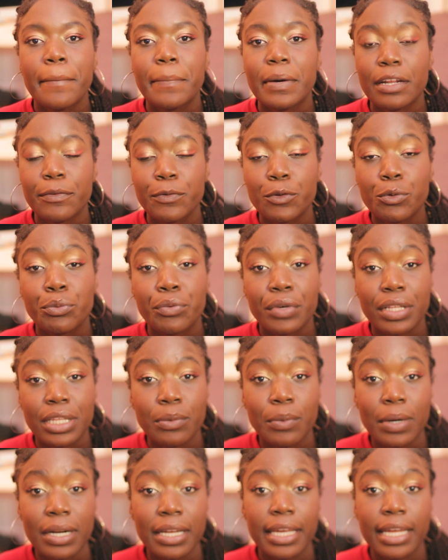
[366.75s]
But if you
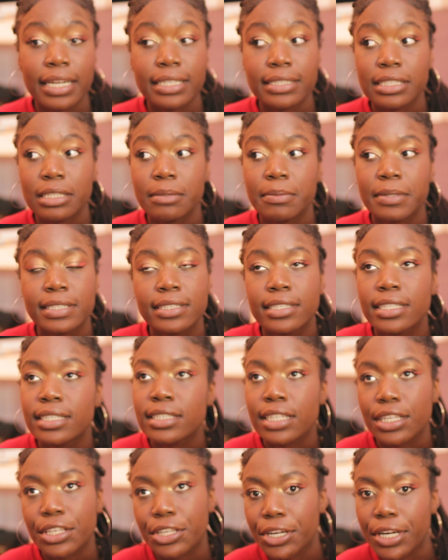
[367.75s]
really want to get into the
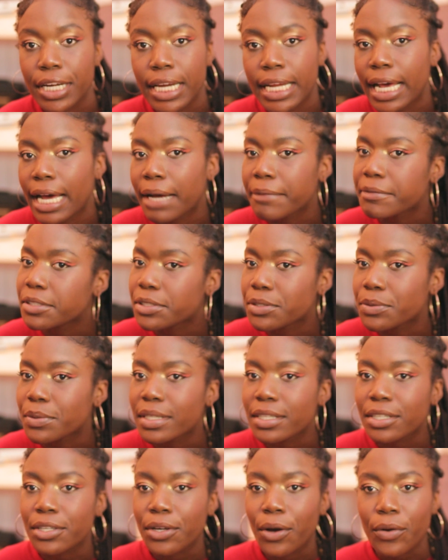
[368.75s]
business, you're gonna have to do it.